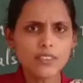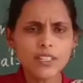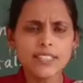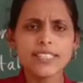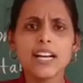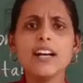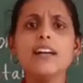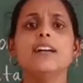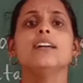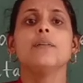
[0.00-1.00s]
the
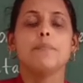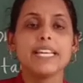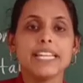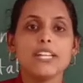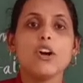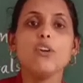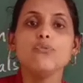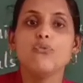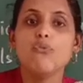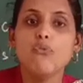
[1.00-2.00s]
meaning
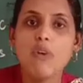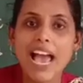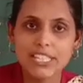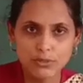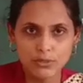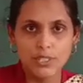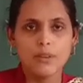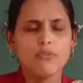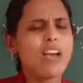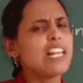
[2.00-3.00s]
of value.
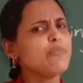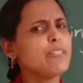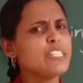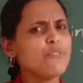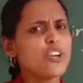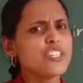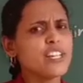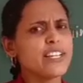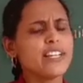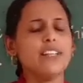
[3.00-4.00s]
Value means what
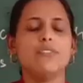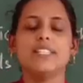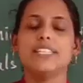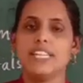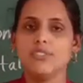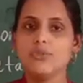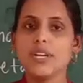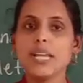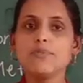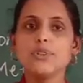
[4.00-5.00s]
children? Yes, you
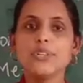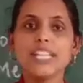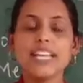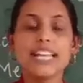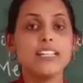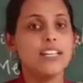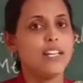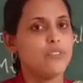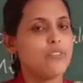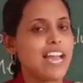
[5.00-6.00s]
are absolutely
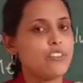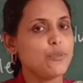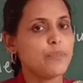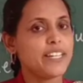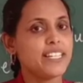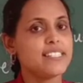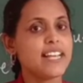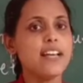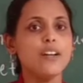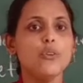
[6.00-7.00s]
right. Value it is
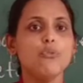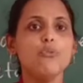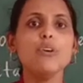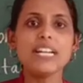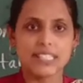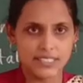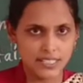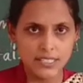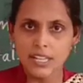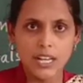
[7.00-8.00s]
a
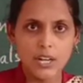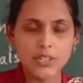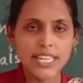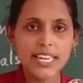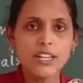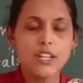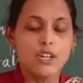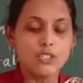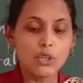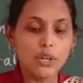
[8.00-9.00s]
worth. Okay,
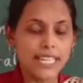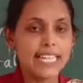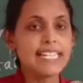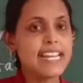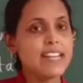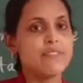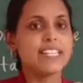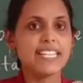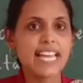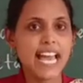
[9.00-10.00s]
so each and
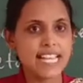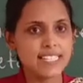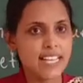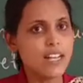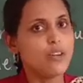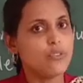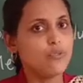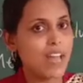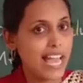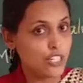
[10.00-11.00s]
everything has a
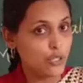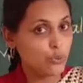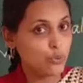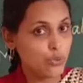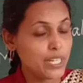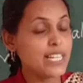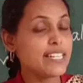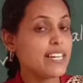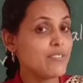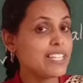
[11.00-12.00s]
value. Each
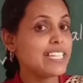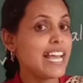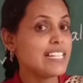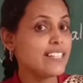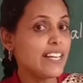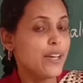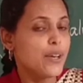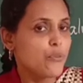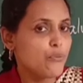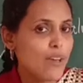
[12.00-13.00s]
and everything has a
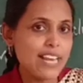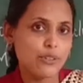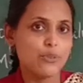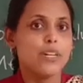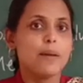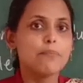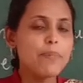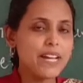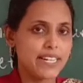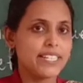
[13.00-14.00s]
value.
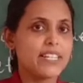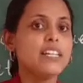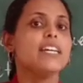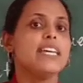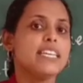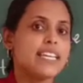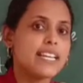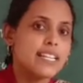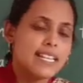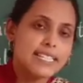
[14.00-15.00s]
But here
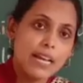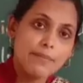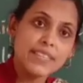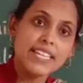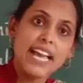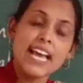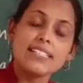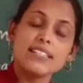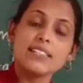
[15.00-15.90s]
something has